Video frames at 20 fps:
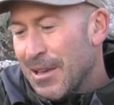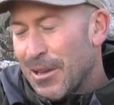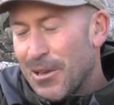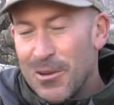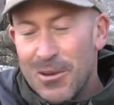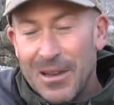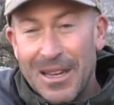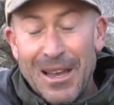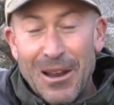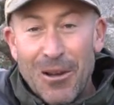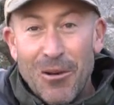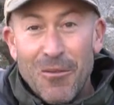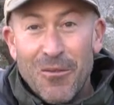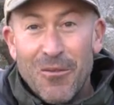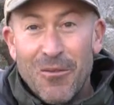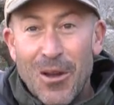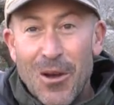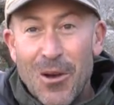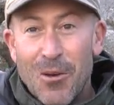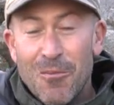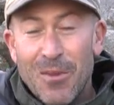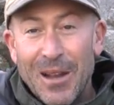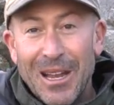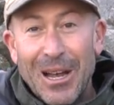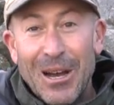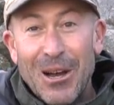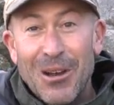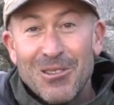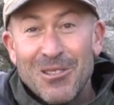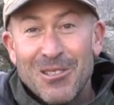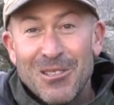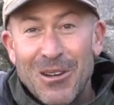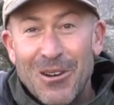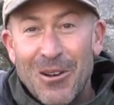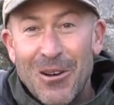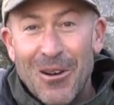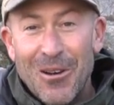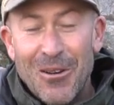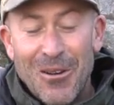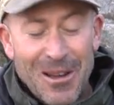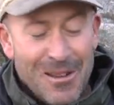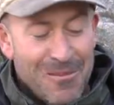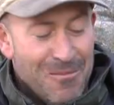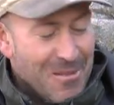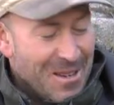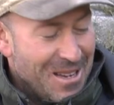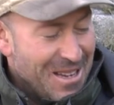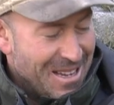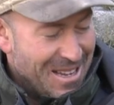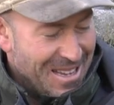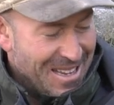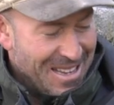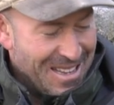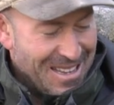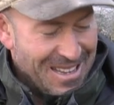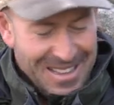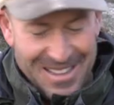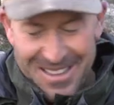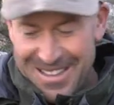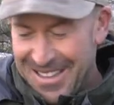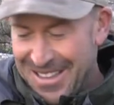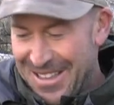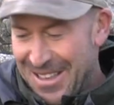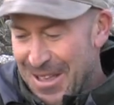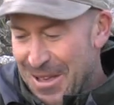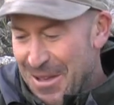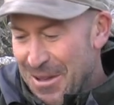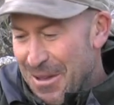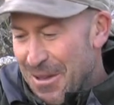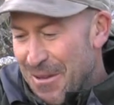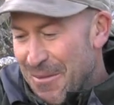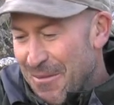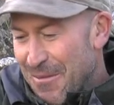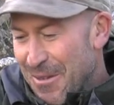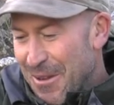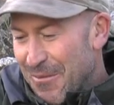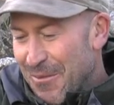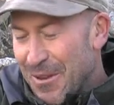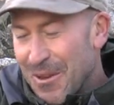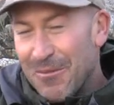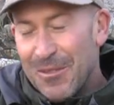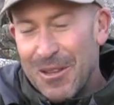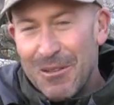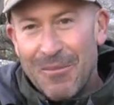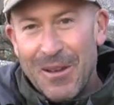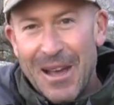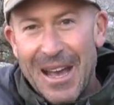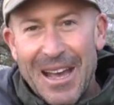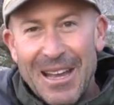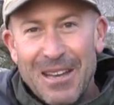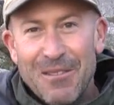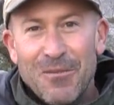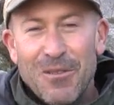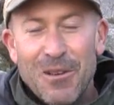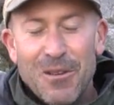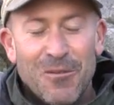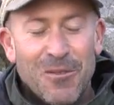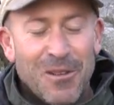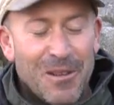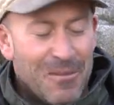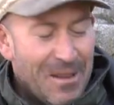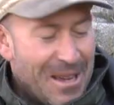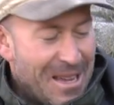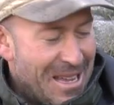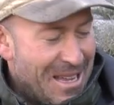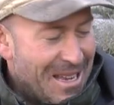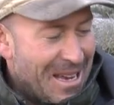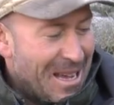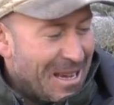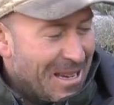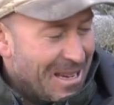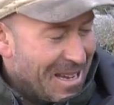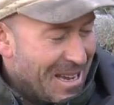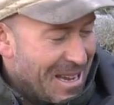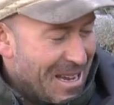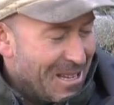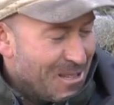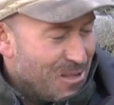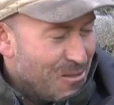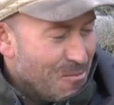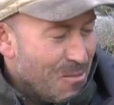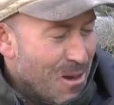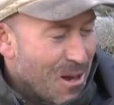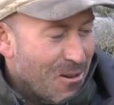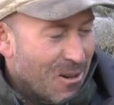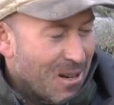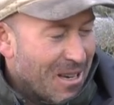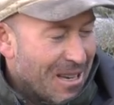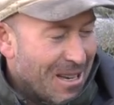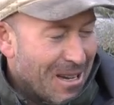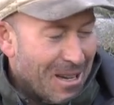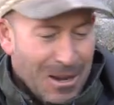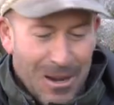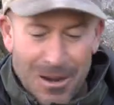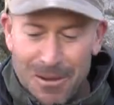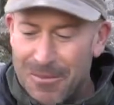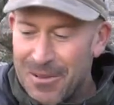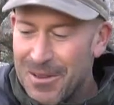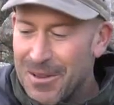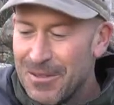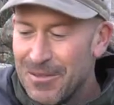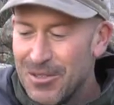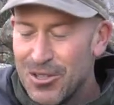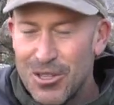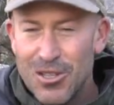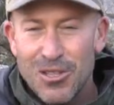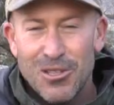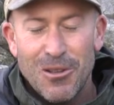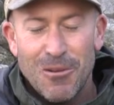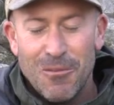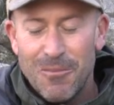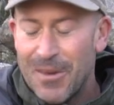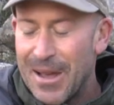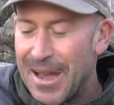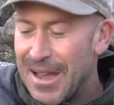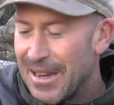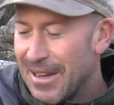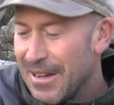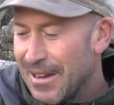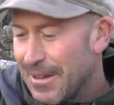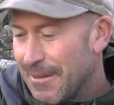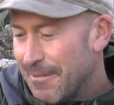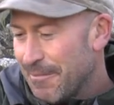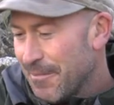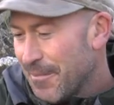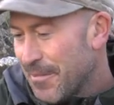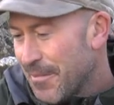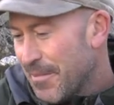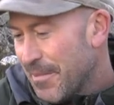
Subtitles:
Couldn't get it on film, but last night I had me a 50 pound, 8 ounce mirror carp, just on packing up.